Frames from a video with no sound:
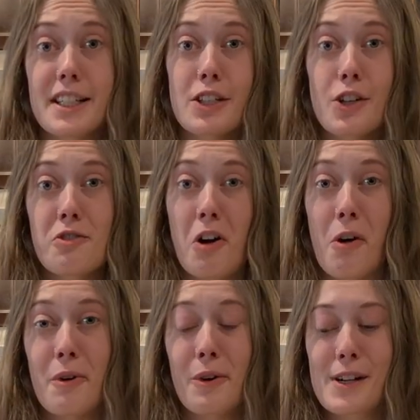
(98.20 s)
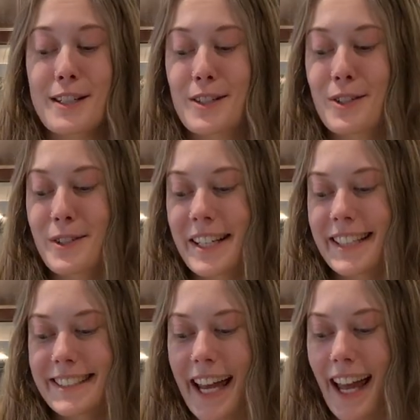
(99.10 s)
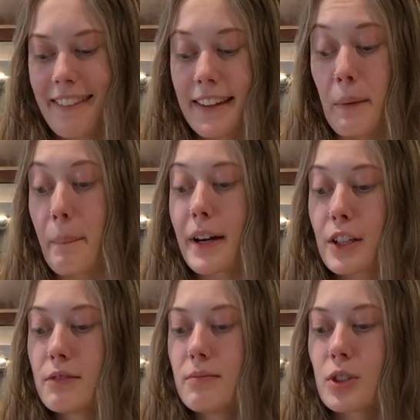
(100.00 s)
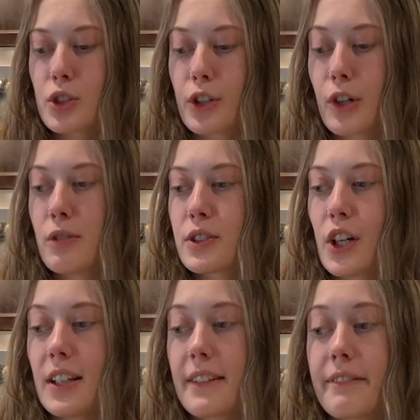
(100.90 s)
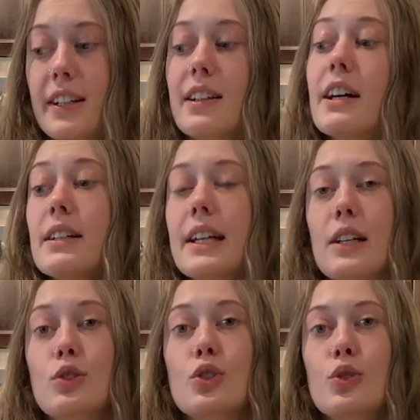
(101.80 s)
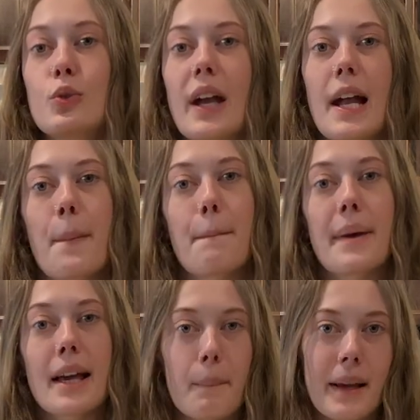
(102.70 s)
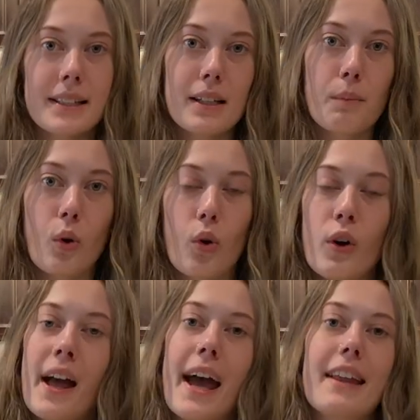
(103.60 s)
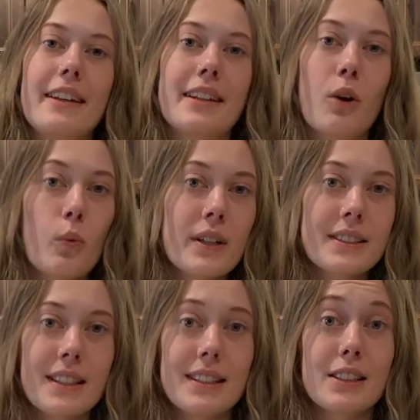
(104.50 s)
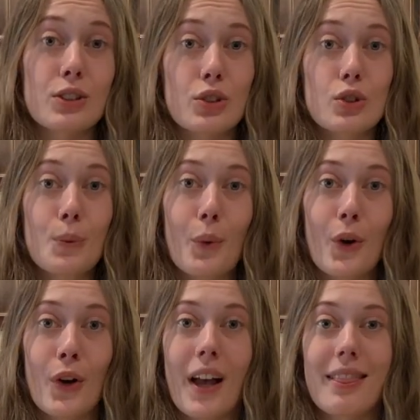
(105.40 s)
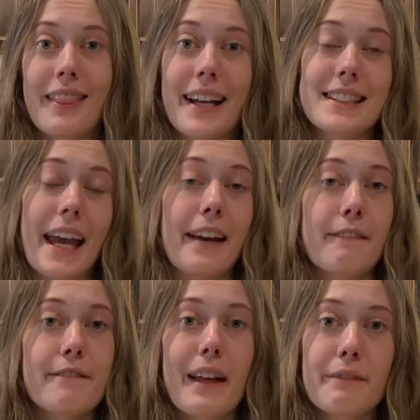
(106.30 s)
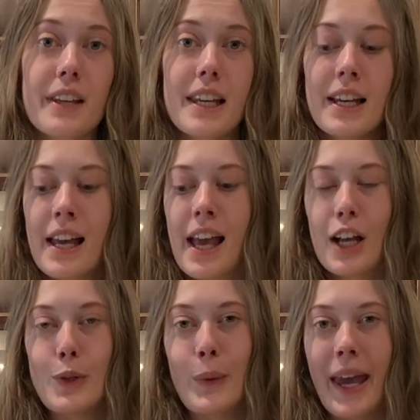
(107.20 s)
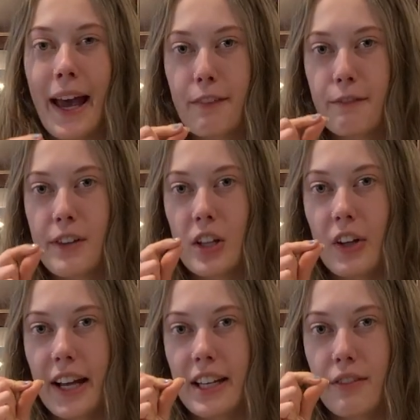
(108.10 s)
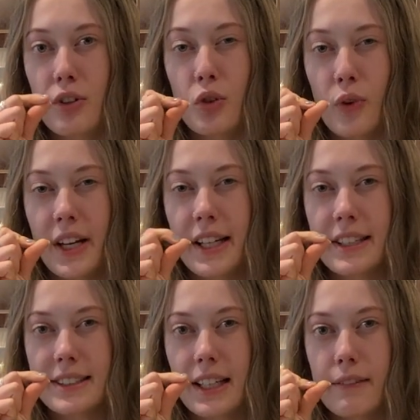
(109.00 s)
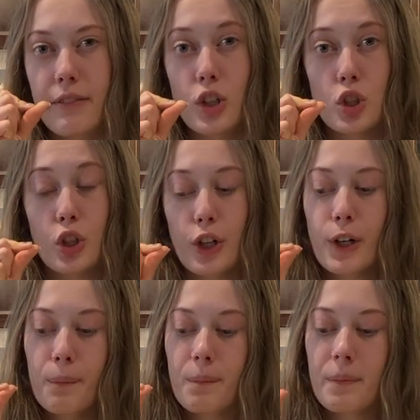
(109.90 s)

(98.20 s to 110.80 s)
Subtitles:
dough, all we're going to do is add the butter, sugar, salt, and vanilla into a big mixing bowl and let that whisk until it's super light and fluffy and you can't feel any of the graininess of the sugar.